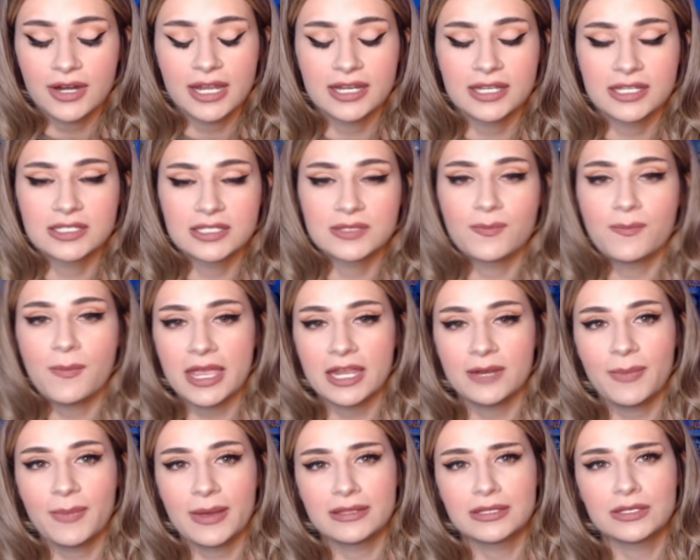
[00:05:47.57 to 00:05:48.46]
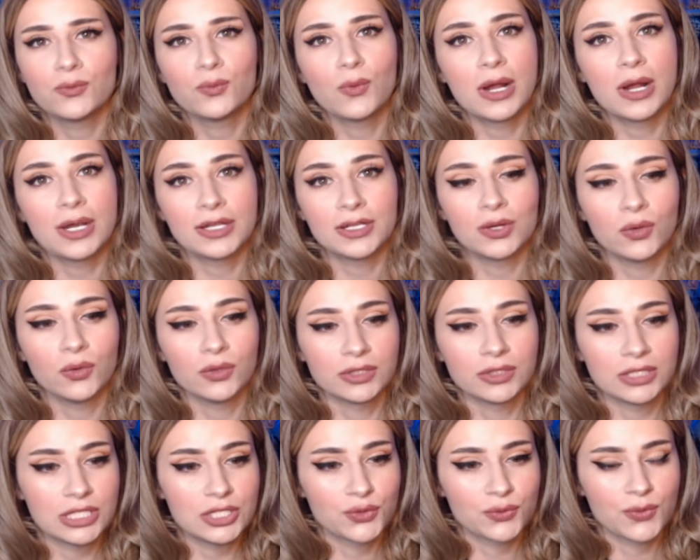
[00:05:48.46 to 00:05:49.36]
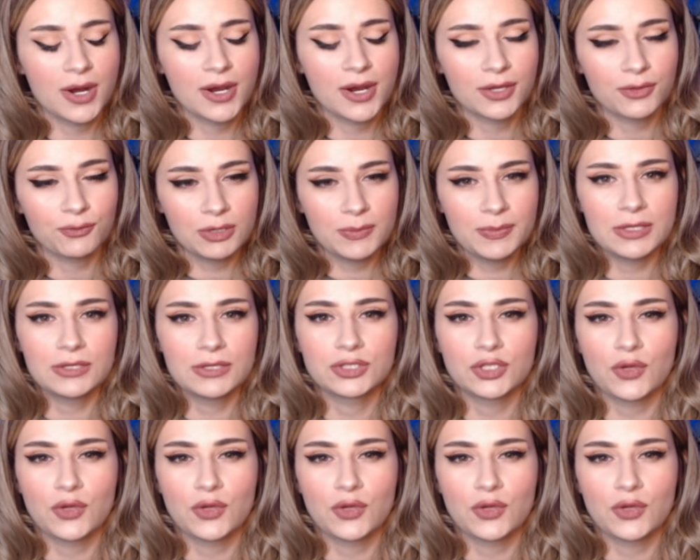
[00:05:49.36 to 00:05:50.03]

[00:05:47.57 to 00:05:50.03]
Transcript: It is made by the one and only Drunk three P O.